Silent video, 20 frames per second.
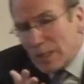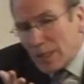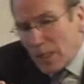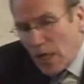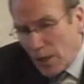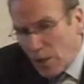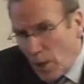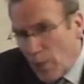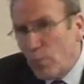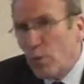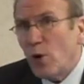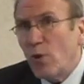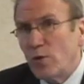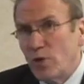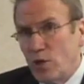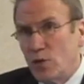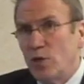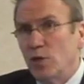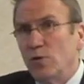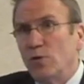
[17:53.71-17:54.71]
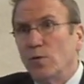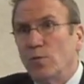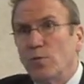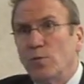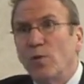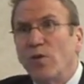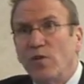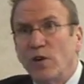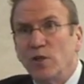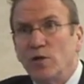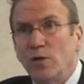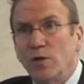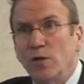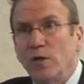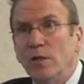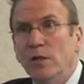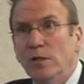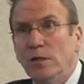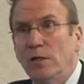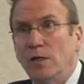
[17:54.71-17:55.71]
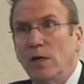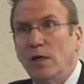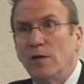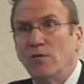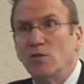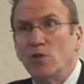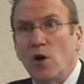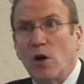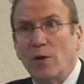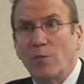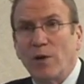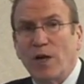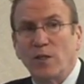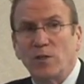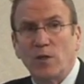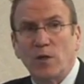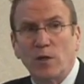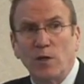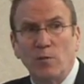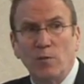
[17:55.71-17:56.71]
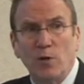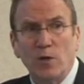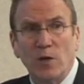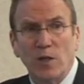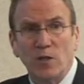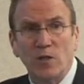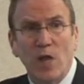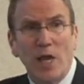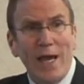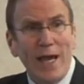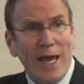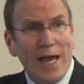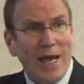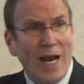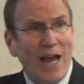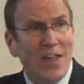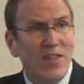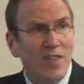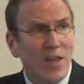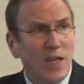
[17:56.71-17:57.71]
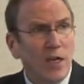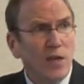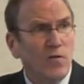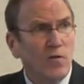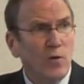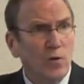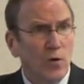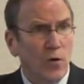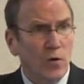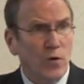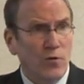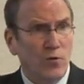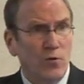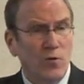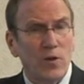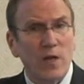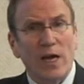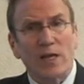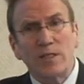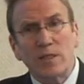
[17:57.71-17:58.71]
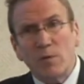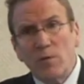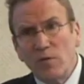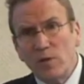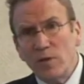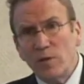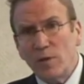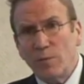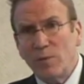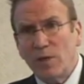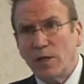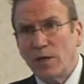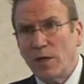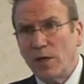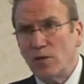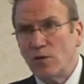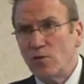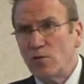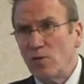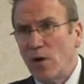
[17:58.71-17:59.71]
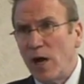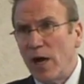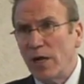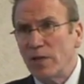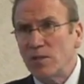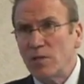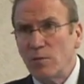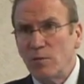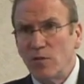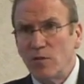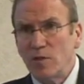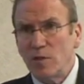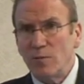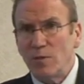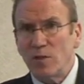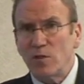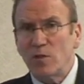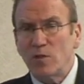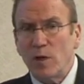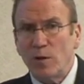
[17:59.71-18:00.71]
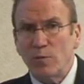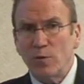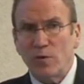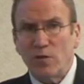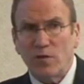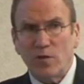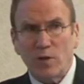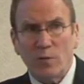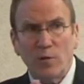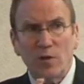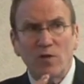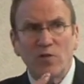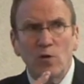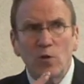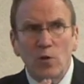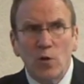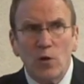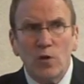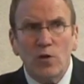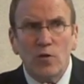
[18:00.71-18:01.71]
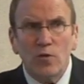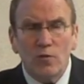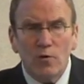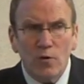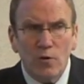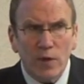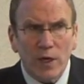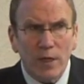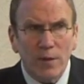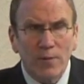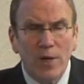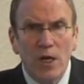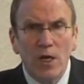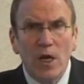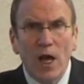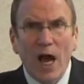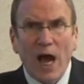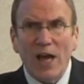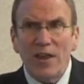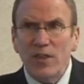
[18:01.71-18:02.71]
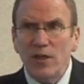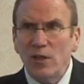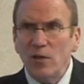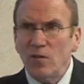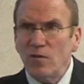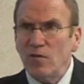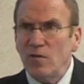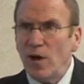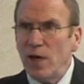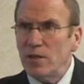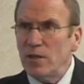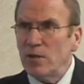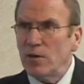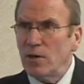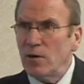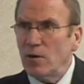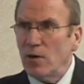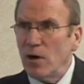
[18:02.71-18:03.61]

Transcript: an approach to prevention of dog bites in communities. And I think if you look through that, some of it is a bit cut and dry and some of it is a bit soporific, but if you look through it, I think you'll find that there